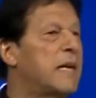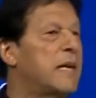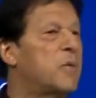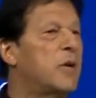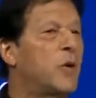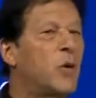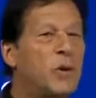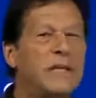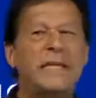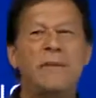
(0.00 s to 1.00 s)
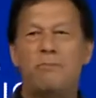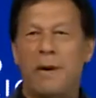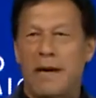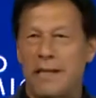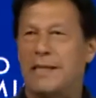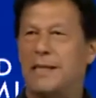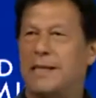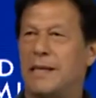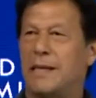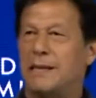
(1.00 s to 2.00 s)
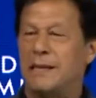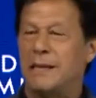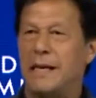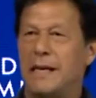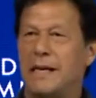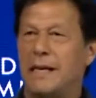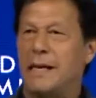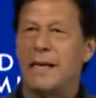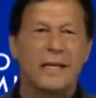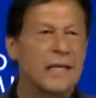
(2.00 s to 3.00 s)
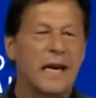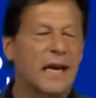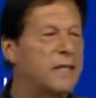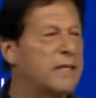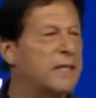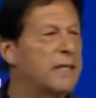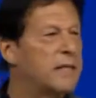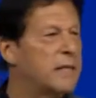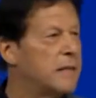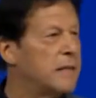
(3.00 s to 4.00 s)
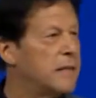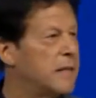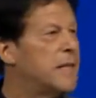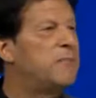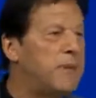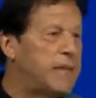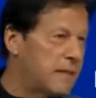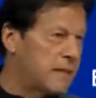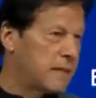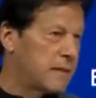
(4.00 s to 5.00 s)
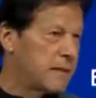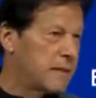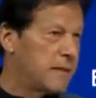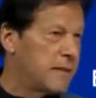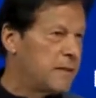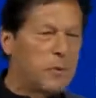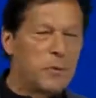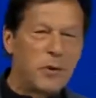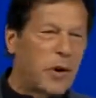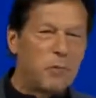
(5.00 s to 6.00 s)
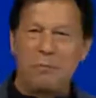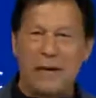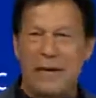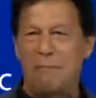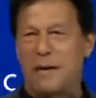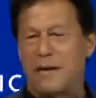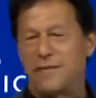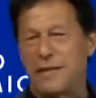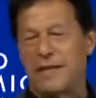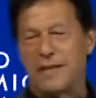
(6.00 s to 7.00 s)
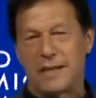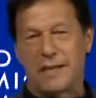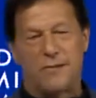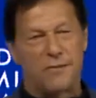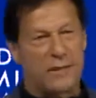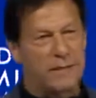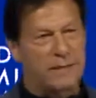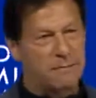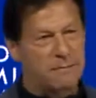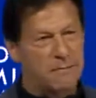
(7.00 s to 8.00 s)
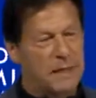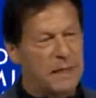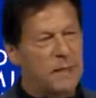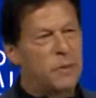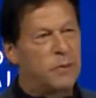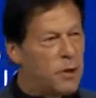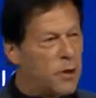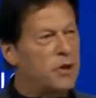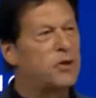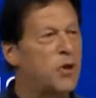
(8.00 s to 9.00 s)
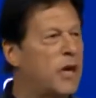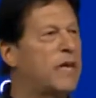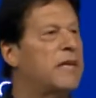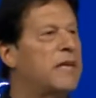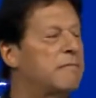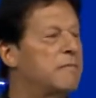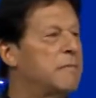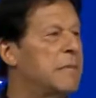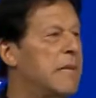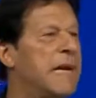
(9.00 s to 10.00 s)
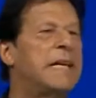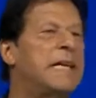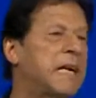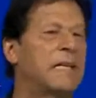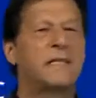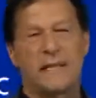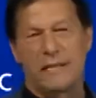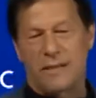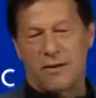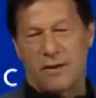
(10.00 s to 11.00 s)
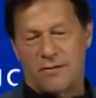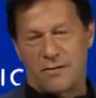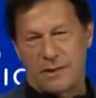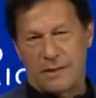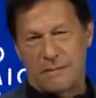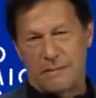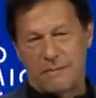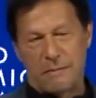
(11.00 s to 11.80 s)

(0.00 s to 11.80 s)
another country in peace. We would not become part of any other conflict. We would not join any country in its conflict. And since then, we have played our part.